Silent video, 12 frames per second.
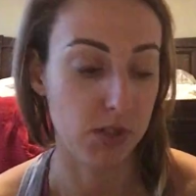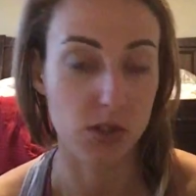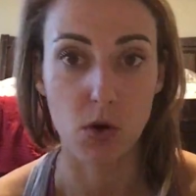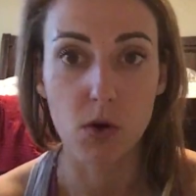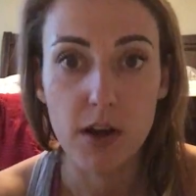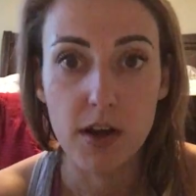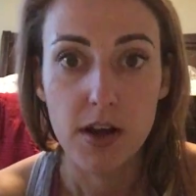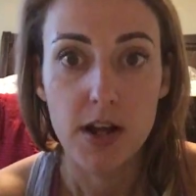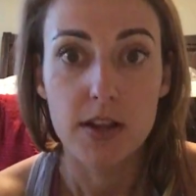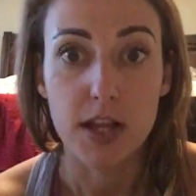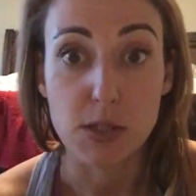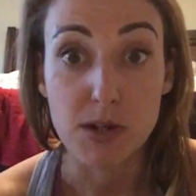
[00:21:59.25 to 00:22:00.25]
So
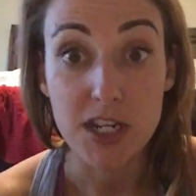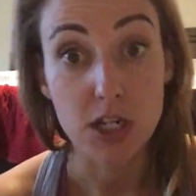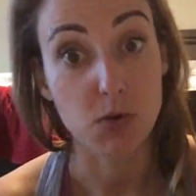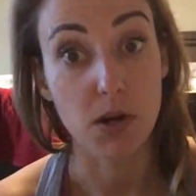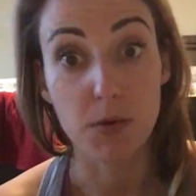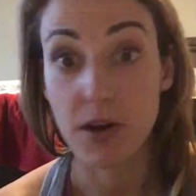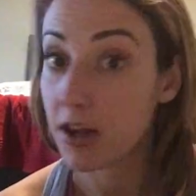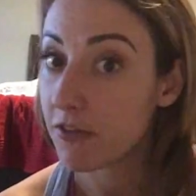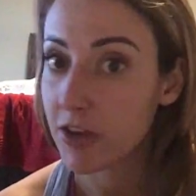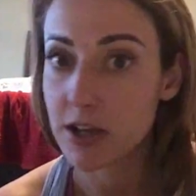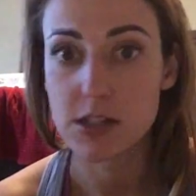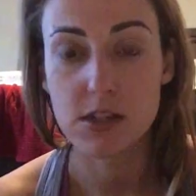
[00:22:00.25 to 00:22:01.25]
that's what I did. 21-day
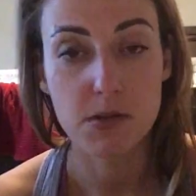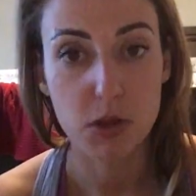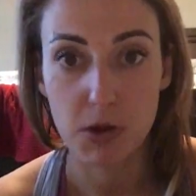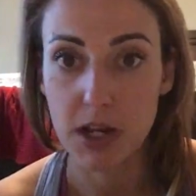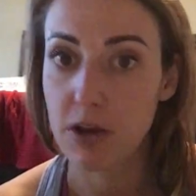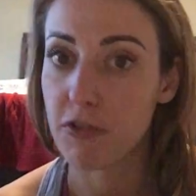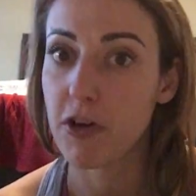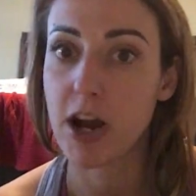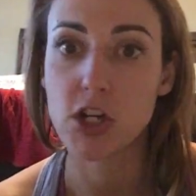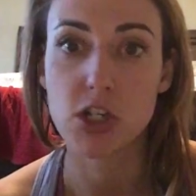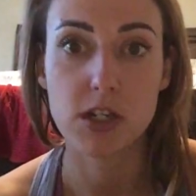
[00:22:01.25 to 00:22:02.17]
fix, 3-day fresh,